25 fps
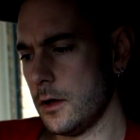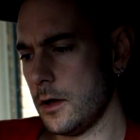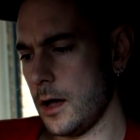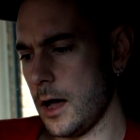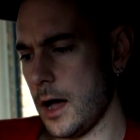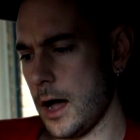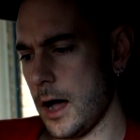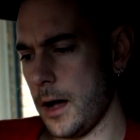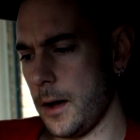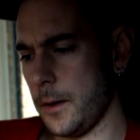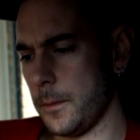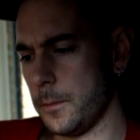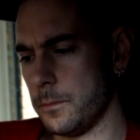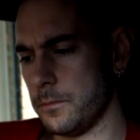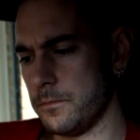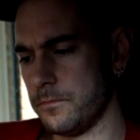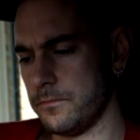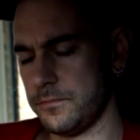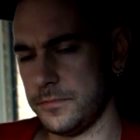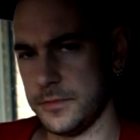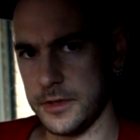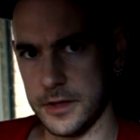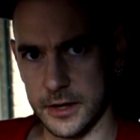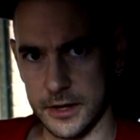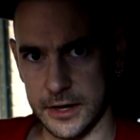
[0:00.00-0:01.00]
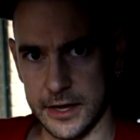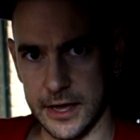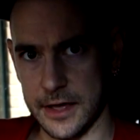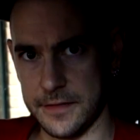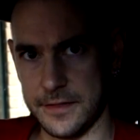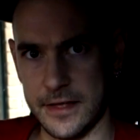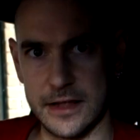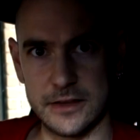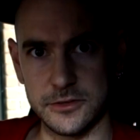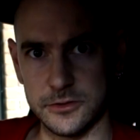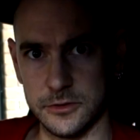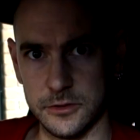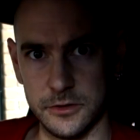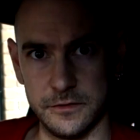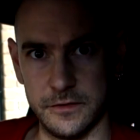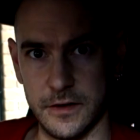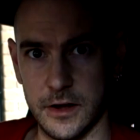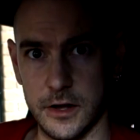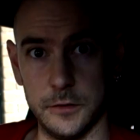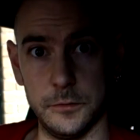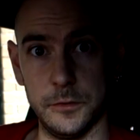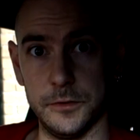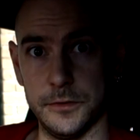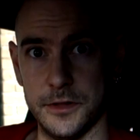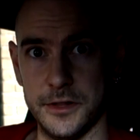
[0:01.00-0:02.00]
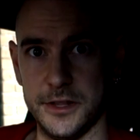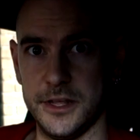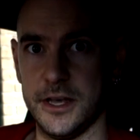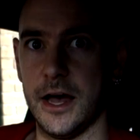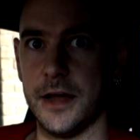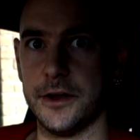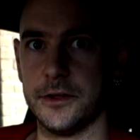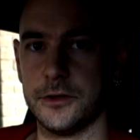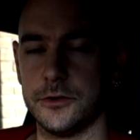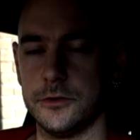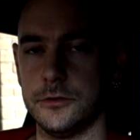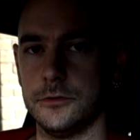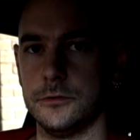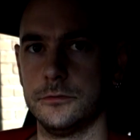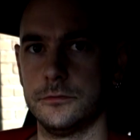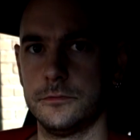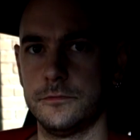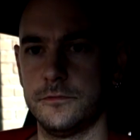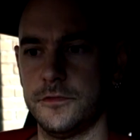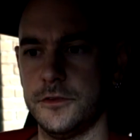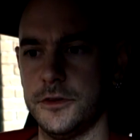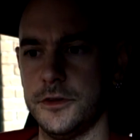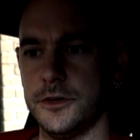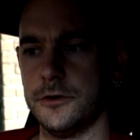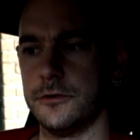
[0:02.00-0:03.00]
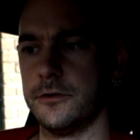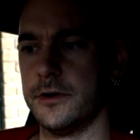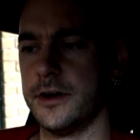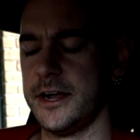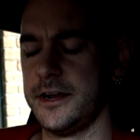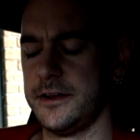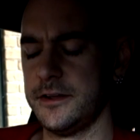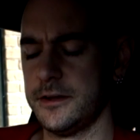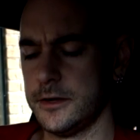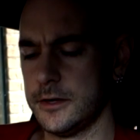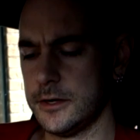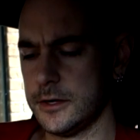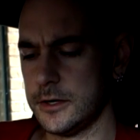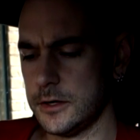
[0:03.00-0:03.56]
Again, that's all available in the article for you to read.